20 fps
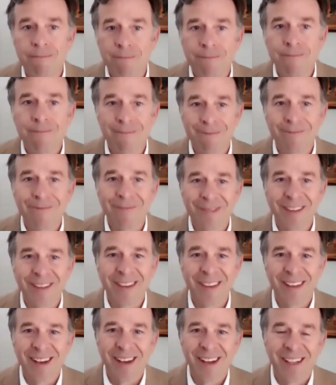
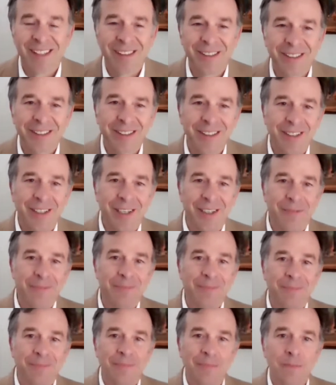
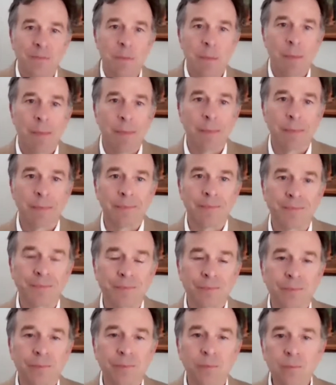
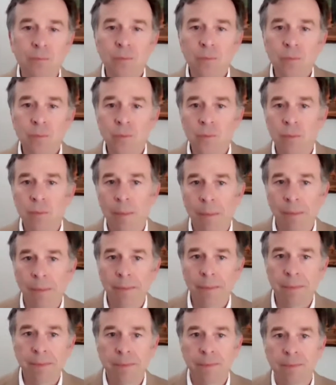
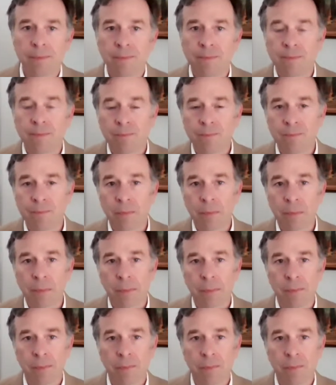(not speaking)